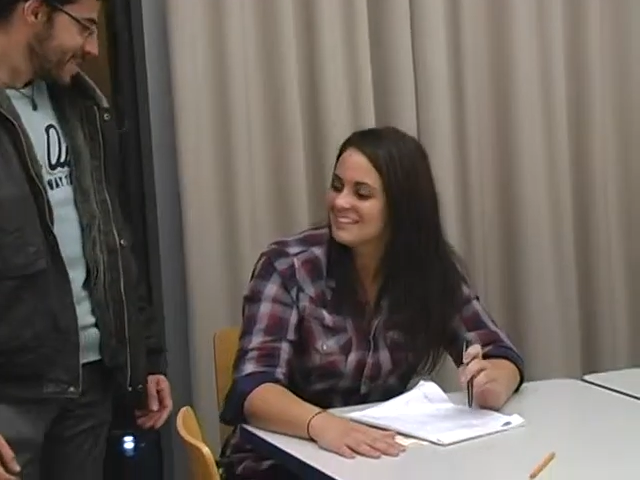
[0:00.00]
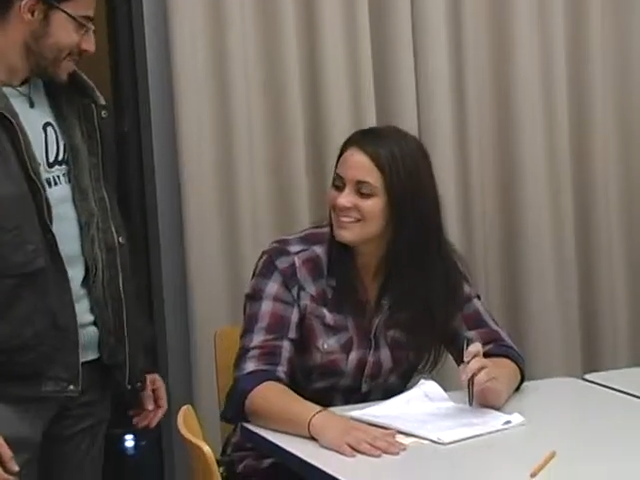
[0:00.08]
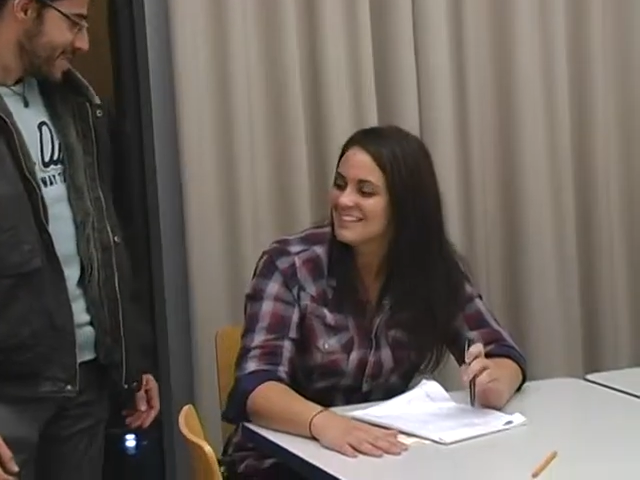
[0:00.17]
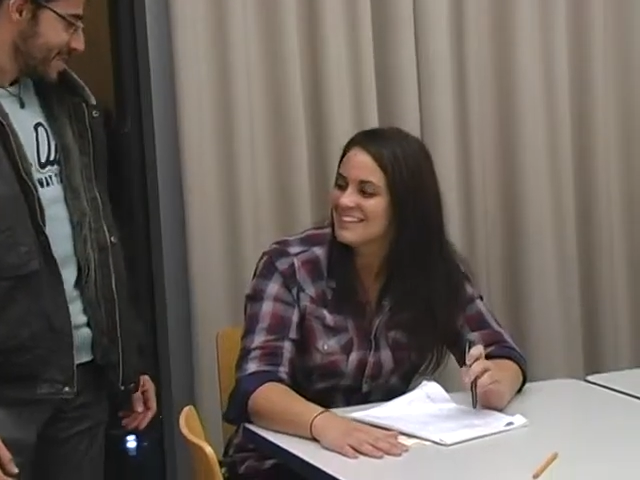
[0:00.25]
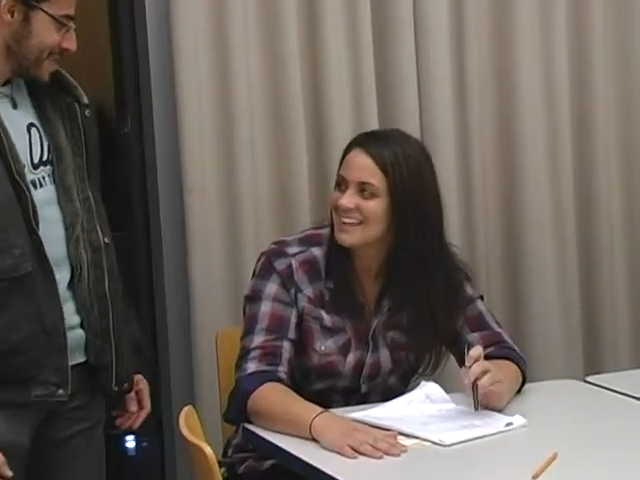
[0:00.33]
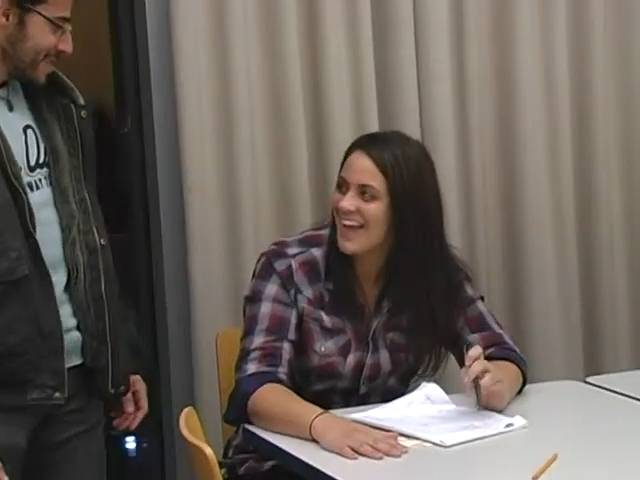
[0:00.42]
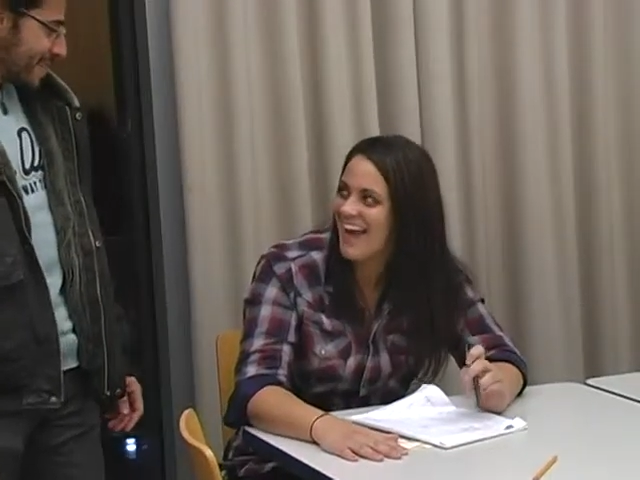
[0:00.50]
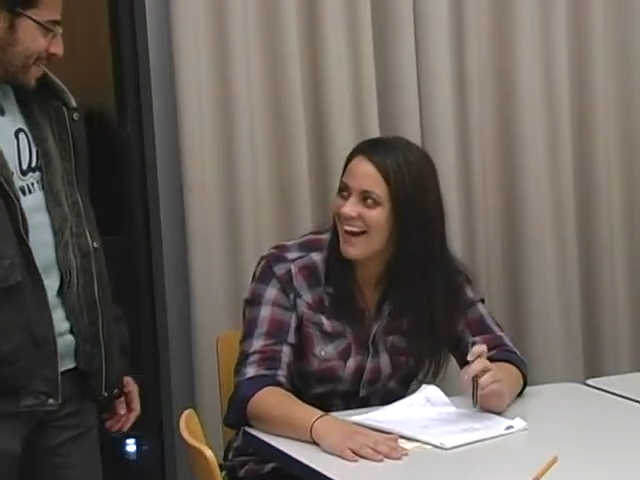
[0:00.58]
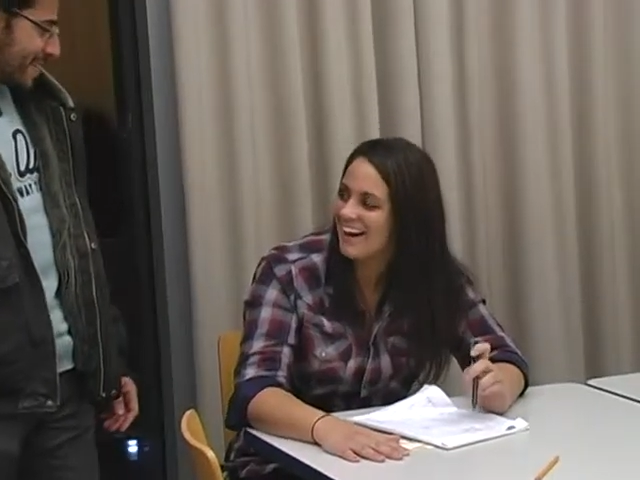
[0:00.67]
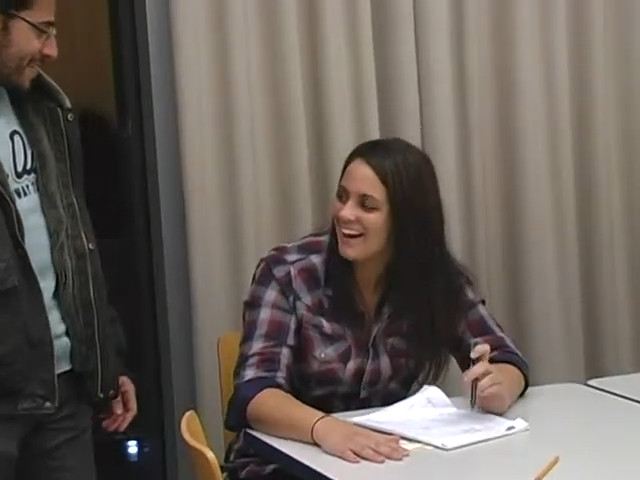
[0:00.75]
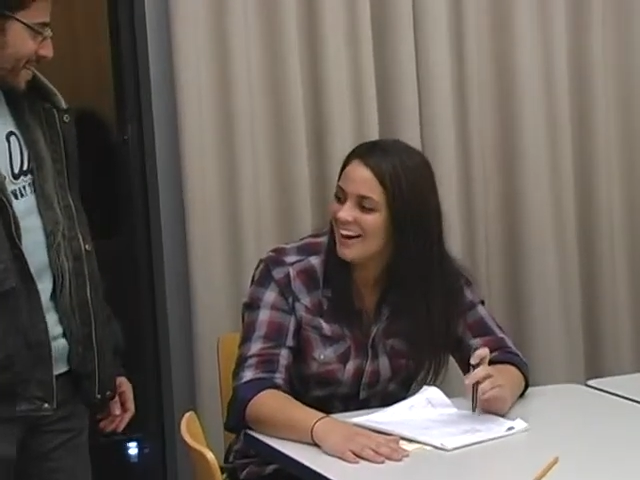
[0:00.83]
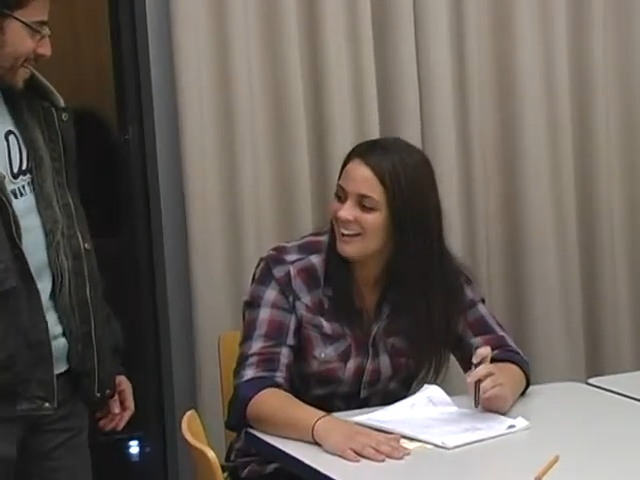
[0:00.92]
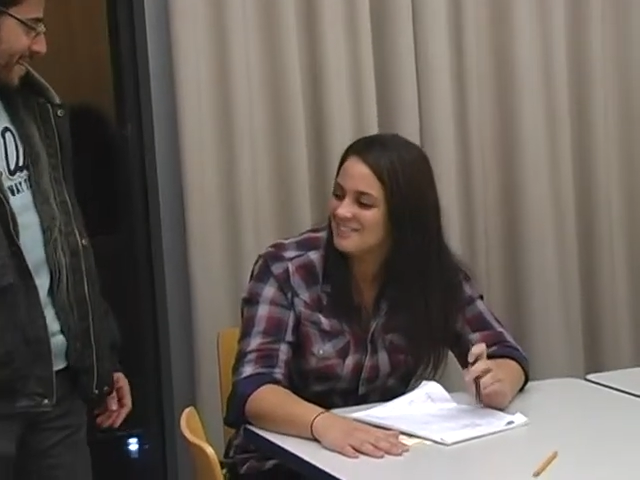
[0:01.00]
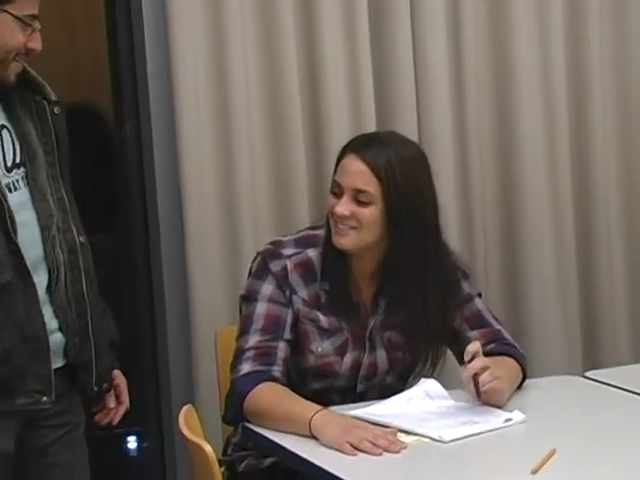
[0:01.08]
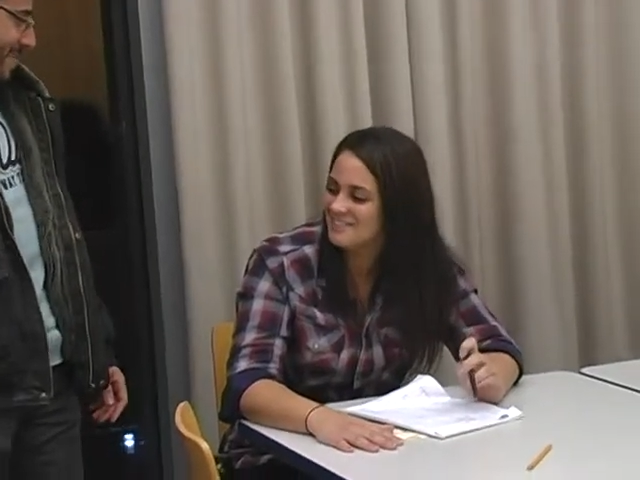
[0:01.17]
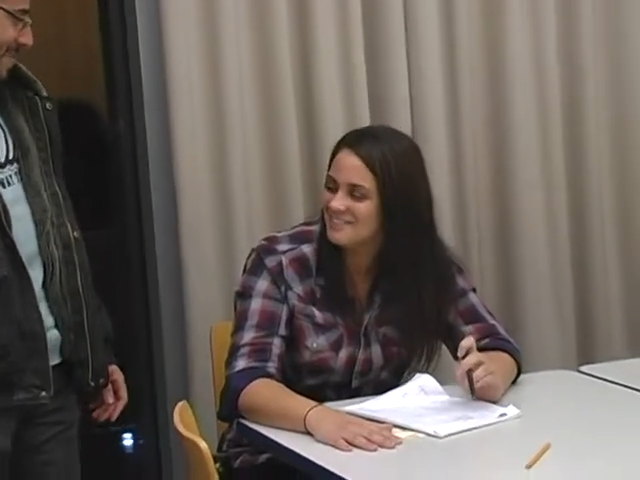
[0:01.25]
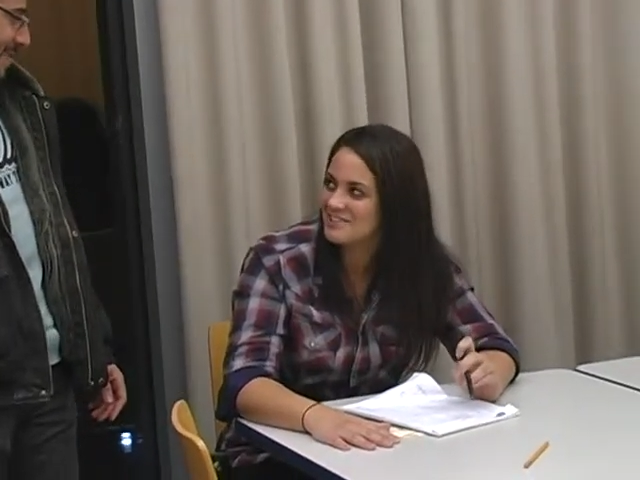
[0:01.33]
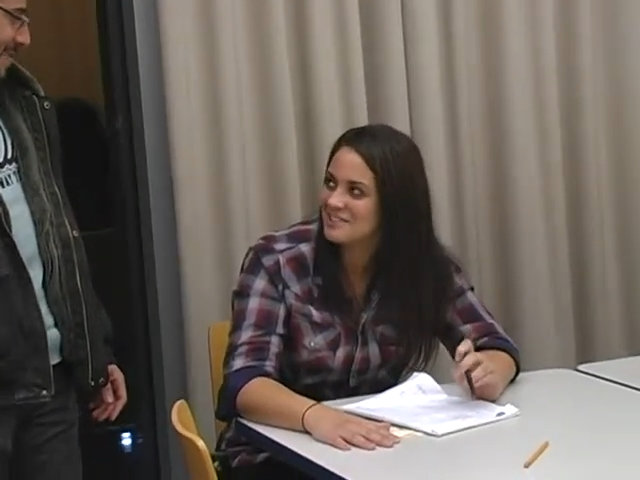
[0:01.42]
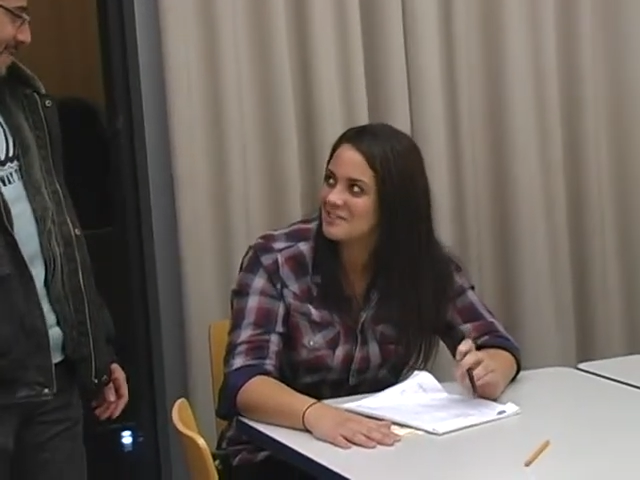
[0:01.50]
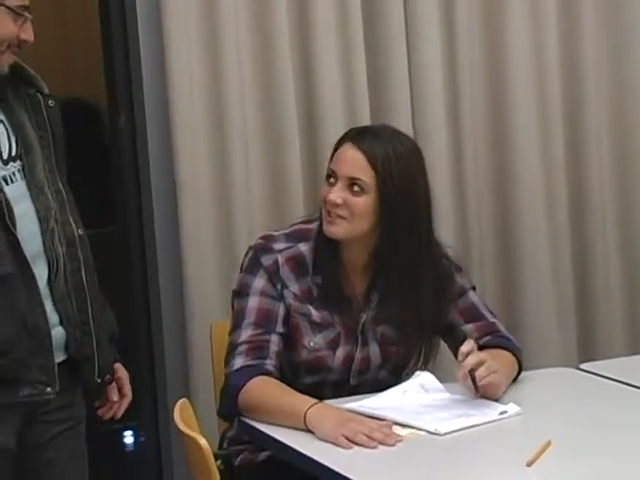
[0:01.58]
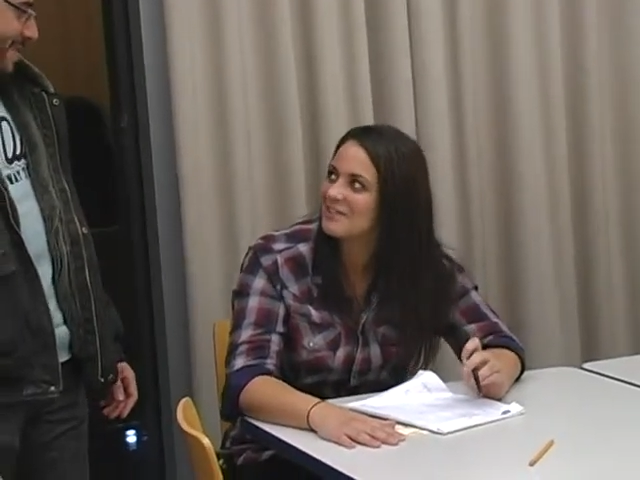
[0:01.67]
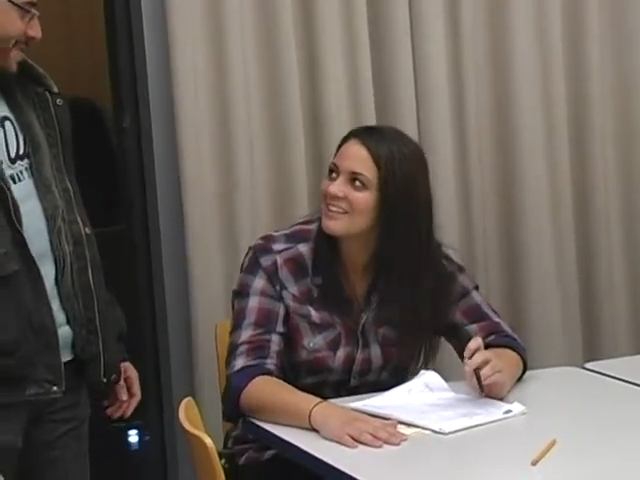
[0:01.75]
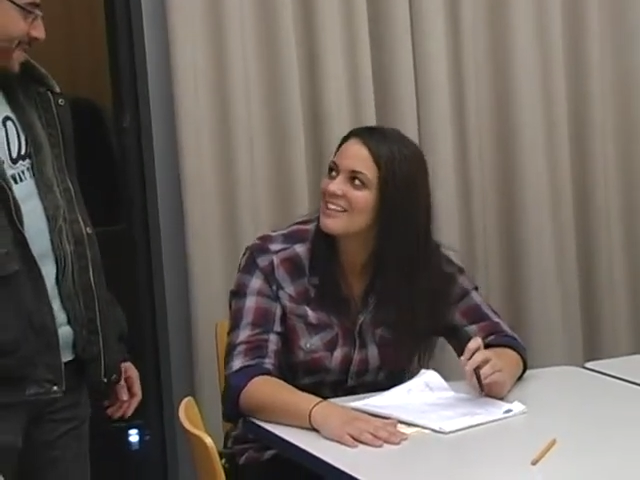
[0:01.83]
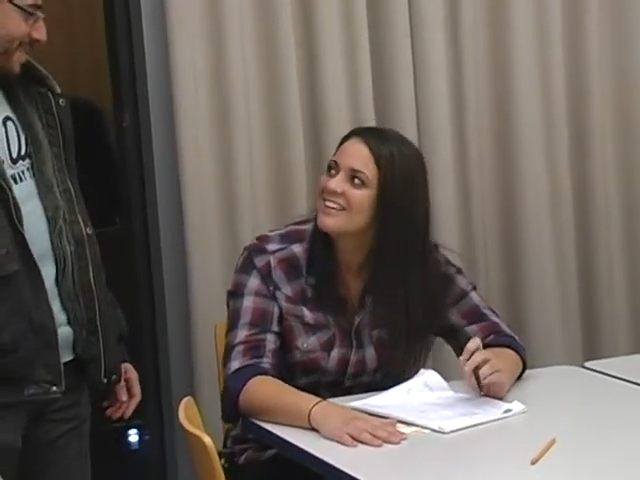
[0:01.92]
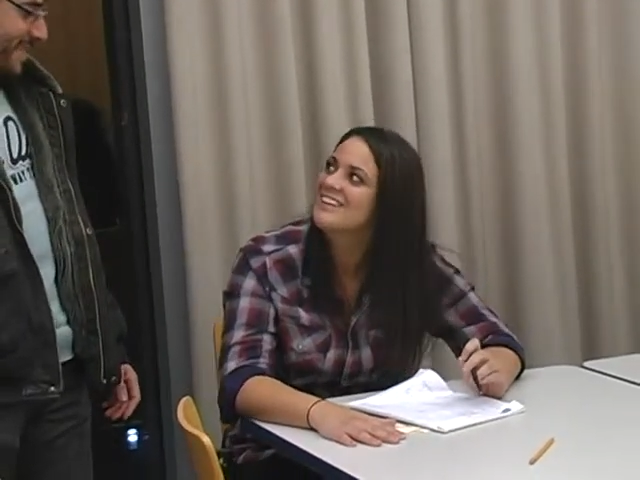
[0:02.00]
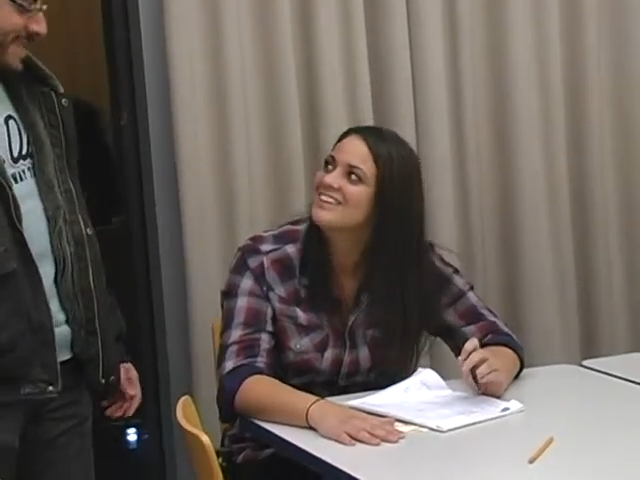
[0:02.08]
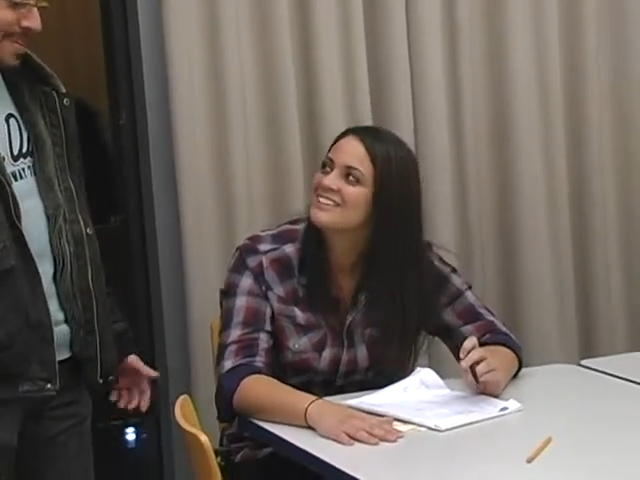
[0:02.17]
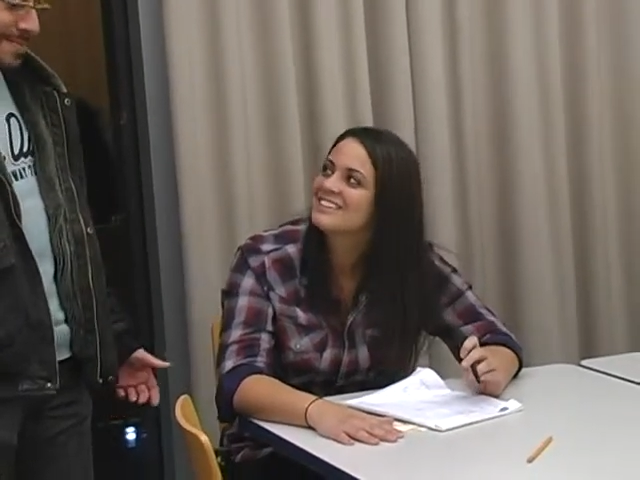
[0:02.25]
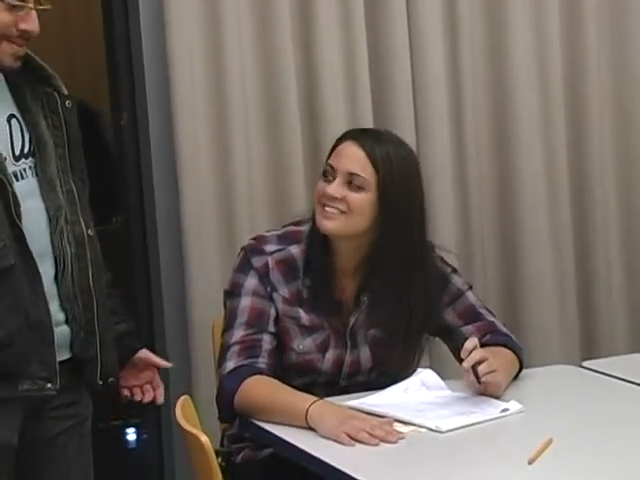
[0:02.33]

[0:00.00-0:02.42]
Yeah, I'll do it with you.